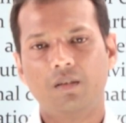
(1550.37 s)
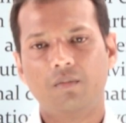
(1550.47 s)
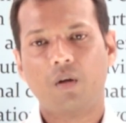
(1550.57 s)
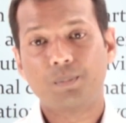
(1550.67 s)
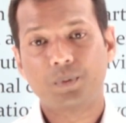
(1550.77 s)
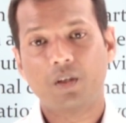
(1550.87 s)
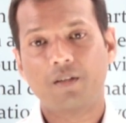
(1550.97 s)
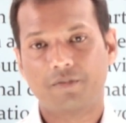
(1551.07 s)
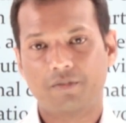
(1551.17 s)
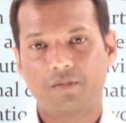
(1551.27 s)

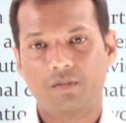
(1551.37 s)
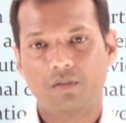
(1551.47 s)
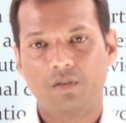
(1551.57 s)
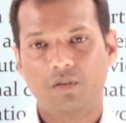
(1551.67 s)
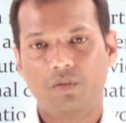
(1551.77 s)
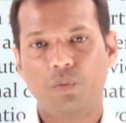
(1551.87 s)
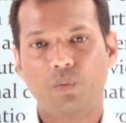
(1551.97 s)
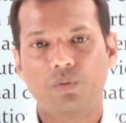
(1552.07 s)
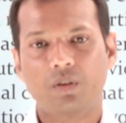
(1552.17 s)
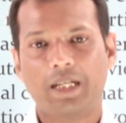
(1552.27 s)
observe
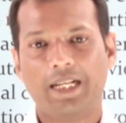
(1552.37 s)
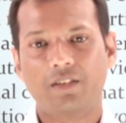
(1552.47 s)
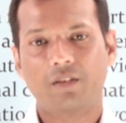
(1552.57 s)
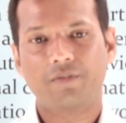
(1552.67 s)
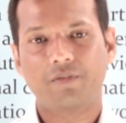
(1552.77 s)
those kinds of